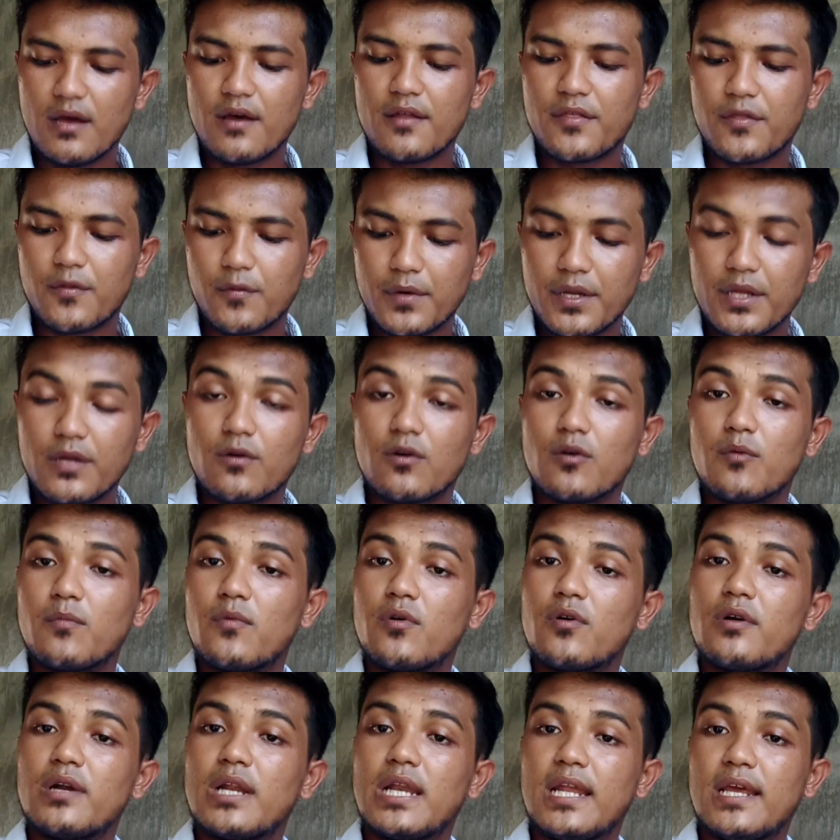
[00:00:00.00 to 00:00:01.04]
three or
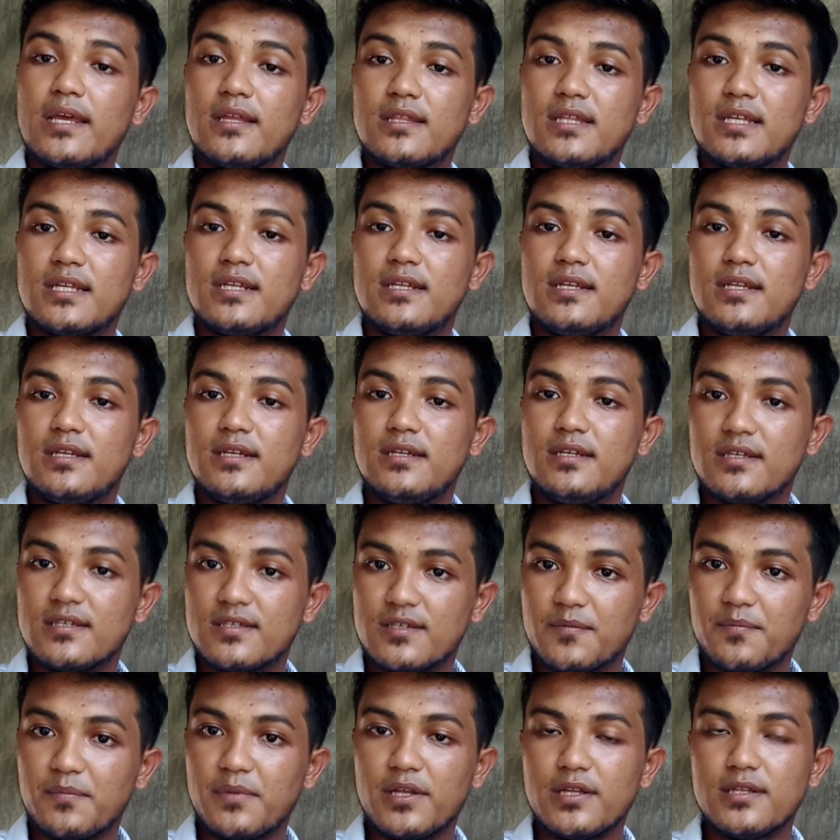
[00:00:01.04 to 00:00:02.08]
more related
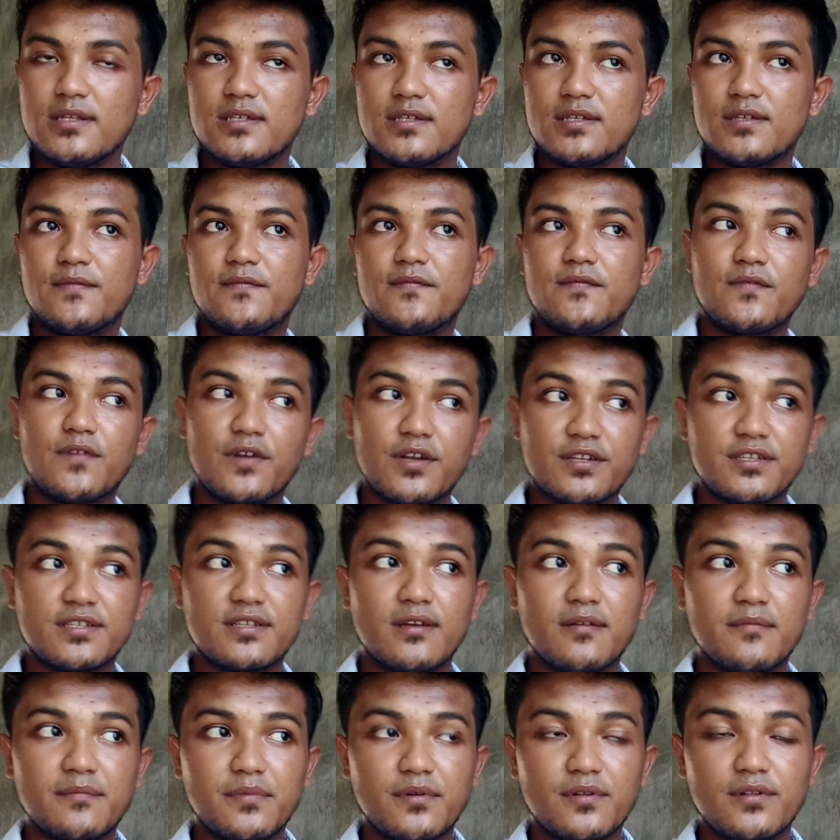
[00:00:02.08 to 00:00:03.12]
disciplines, for
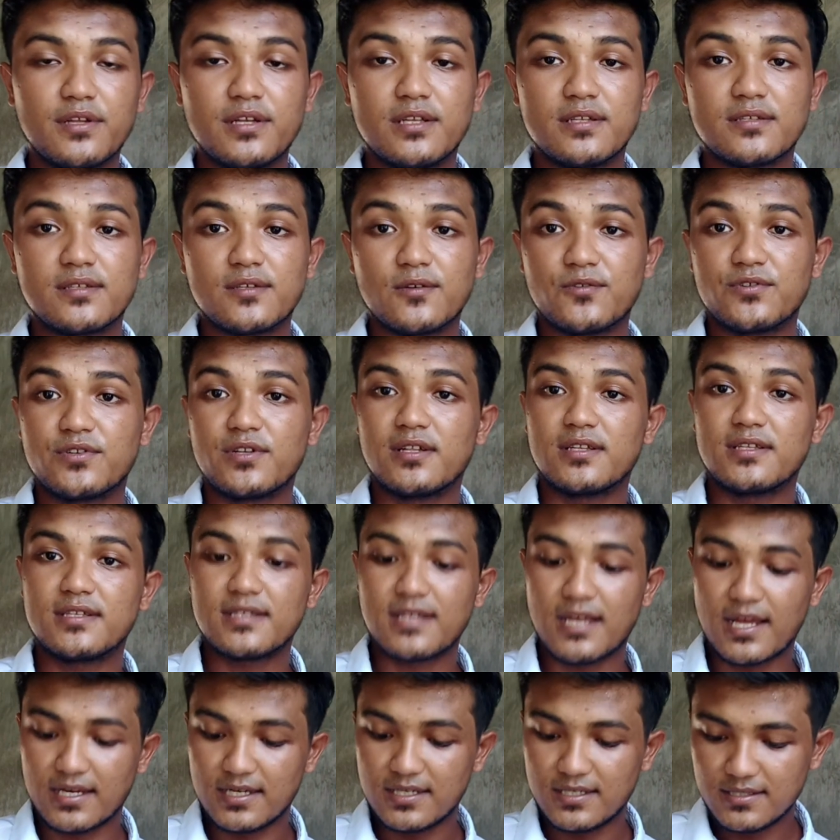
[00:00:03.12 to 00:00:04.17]
example in social
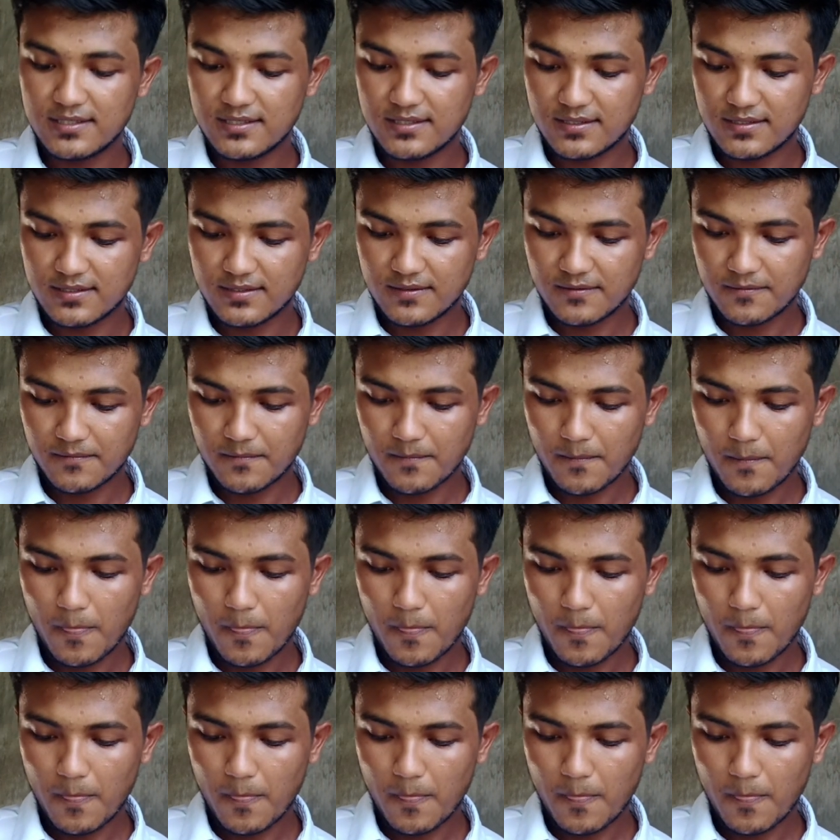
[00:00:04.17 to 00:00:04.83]
studies,